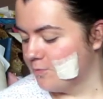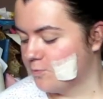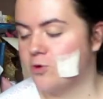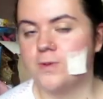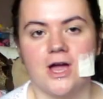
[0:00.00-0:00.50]

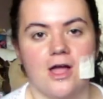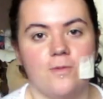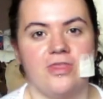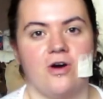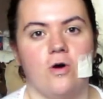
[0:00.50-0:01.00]
Rory, I
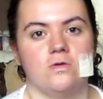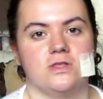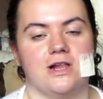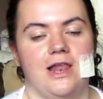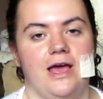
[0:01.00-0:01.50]
withhold
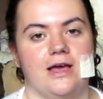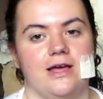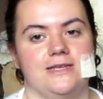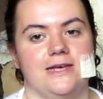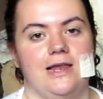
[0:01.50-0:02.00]
the click
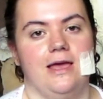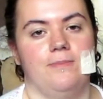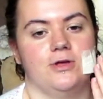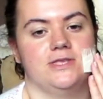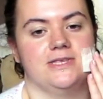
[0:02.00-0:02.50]
until he
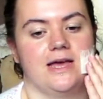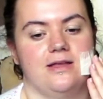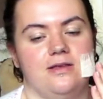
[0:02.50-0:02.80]
puts his